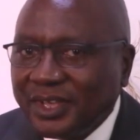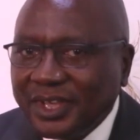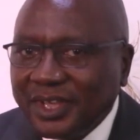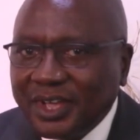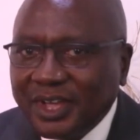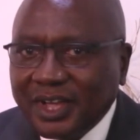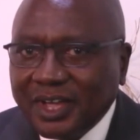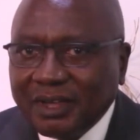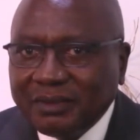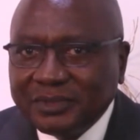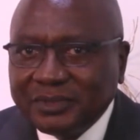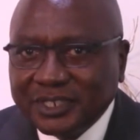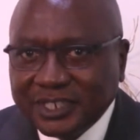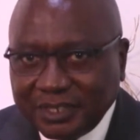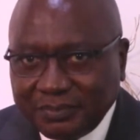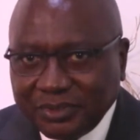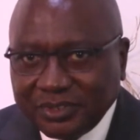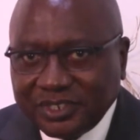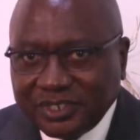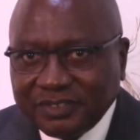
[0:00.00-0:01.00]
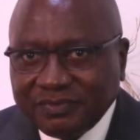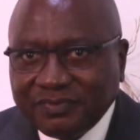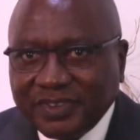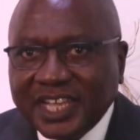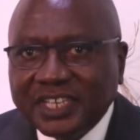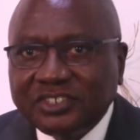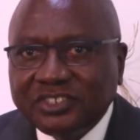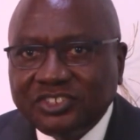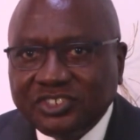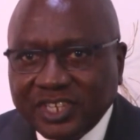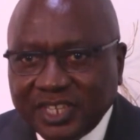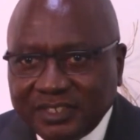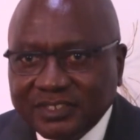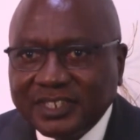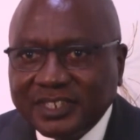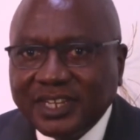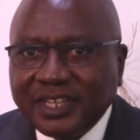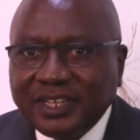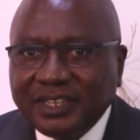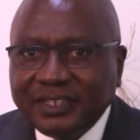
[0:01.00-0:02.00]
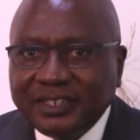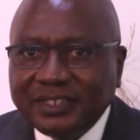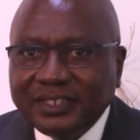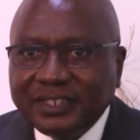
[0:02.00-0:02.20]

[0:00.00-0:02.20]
I'm the Deputy Vice Chancellor